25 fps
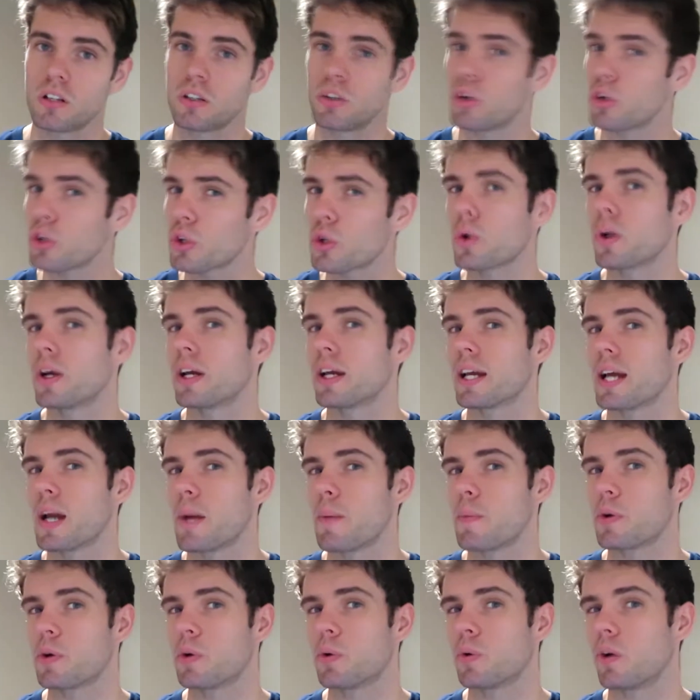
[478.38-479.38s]
Not a great
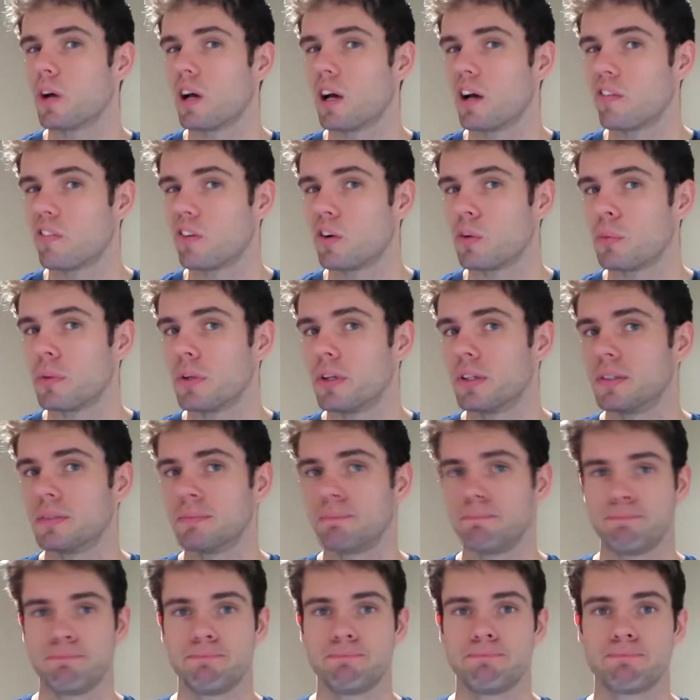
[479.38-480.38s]
chemical to have up there.
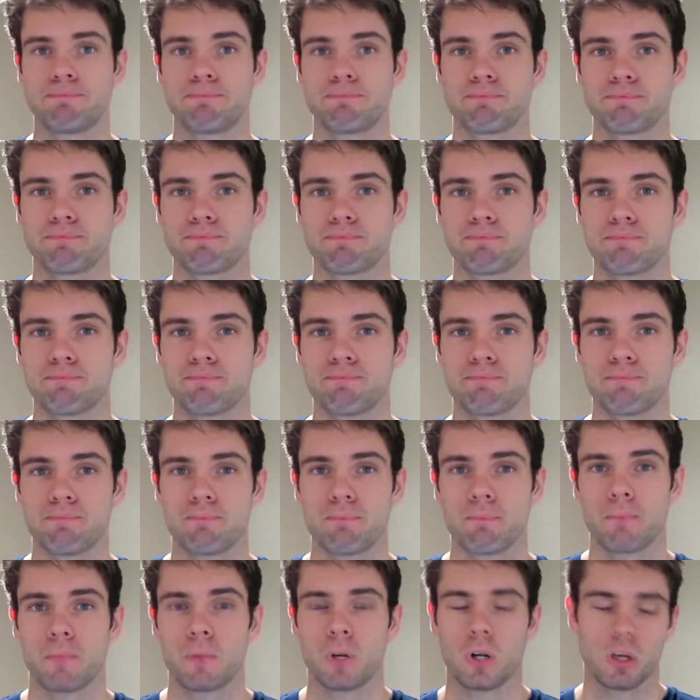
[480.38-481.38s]

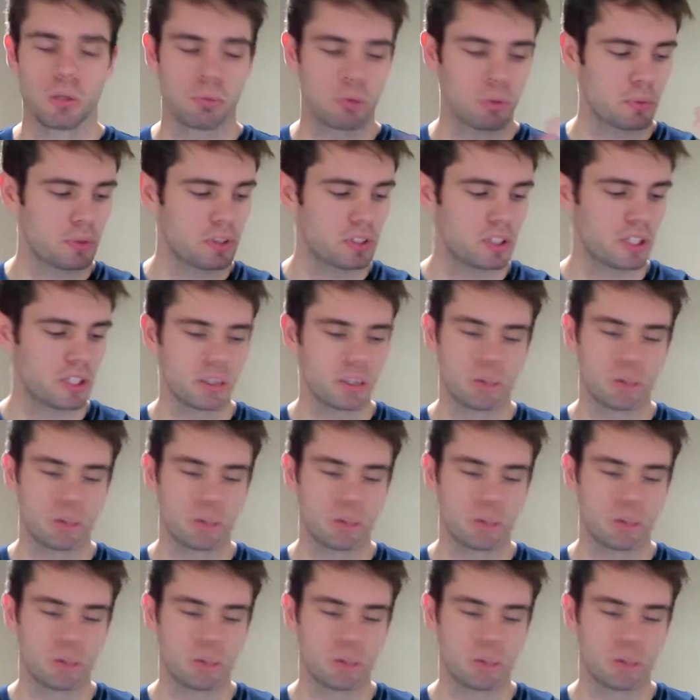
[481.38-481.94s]
I'd probably